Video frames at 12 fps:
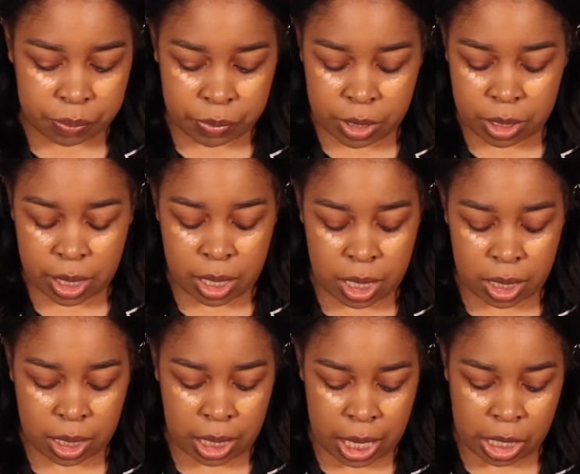It's like a
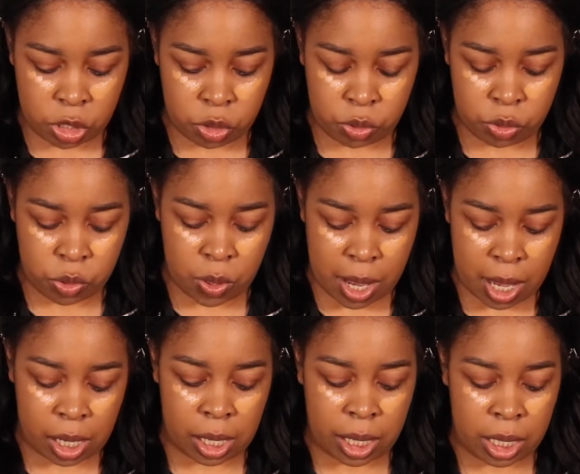natural
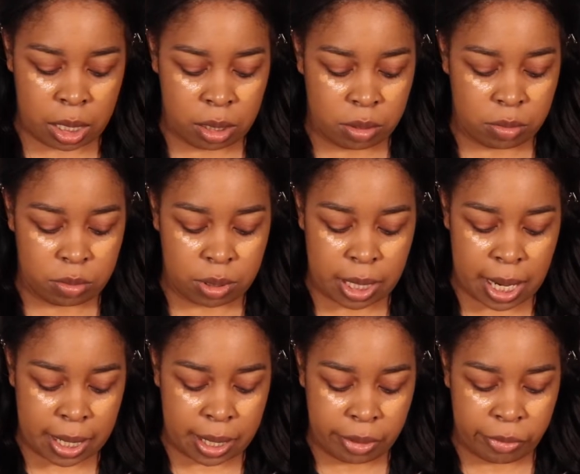highlight that I
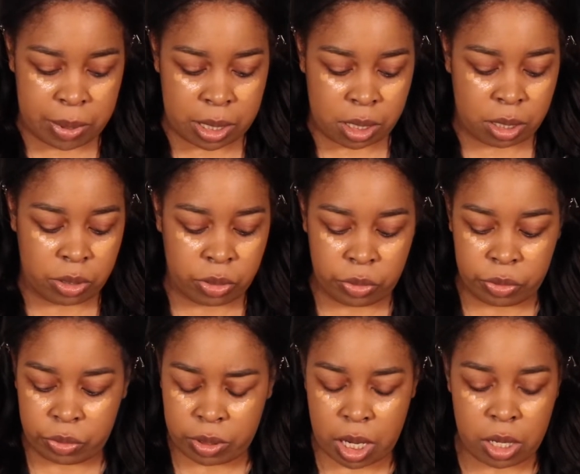give myself.
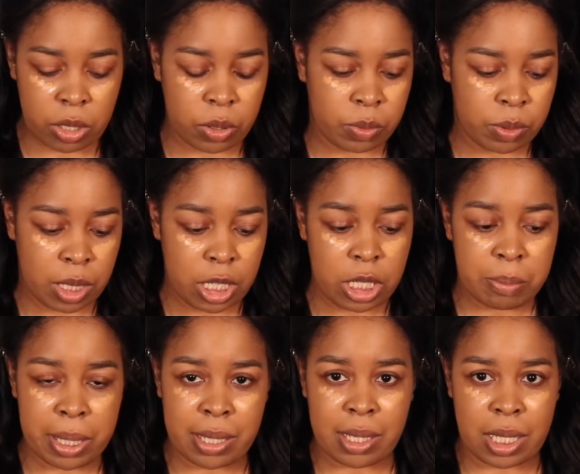I don't know, it just
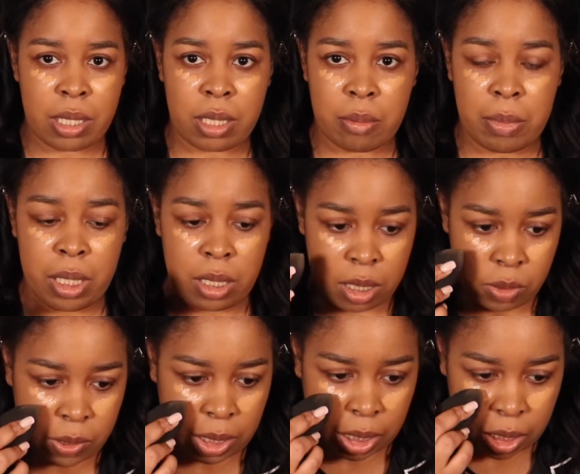makes sense to me to do
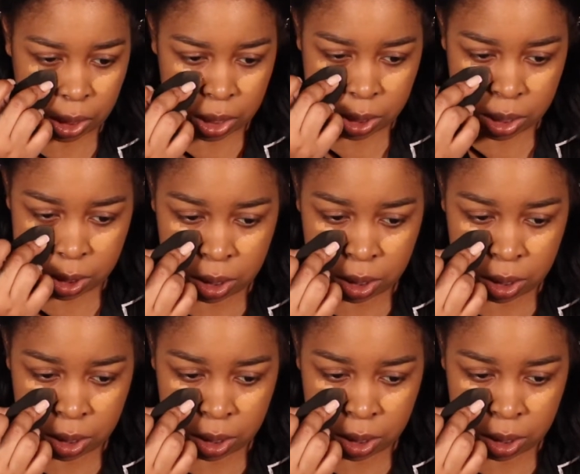it like this.